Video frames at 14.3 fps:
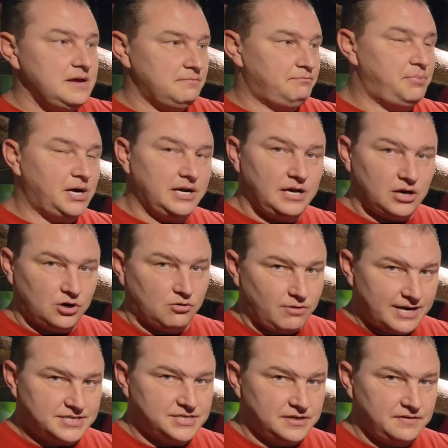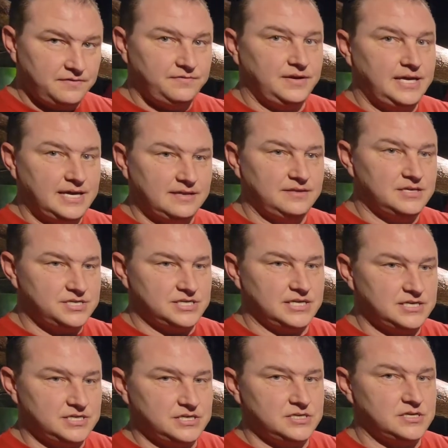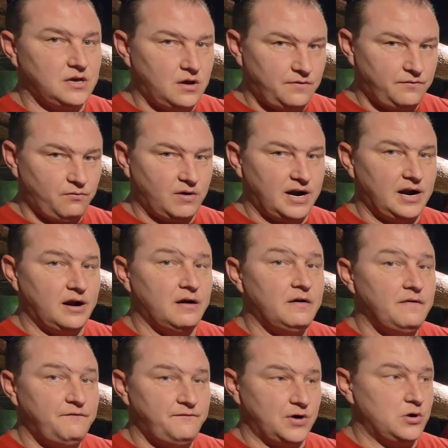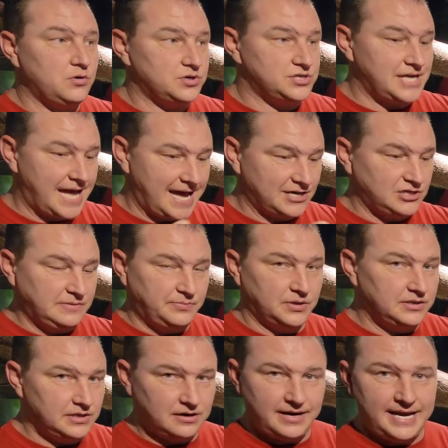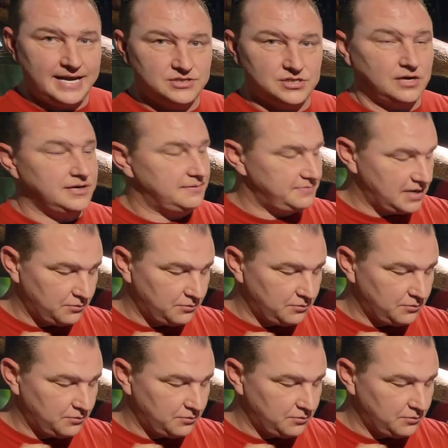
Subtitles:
but aggressive in the senses of where folks actually put their hands on them.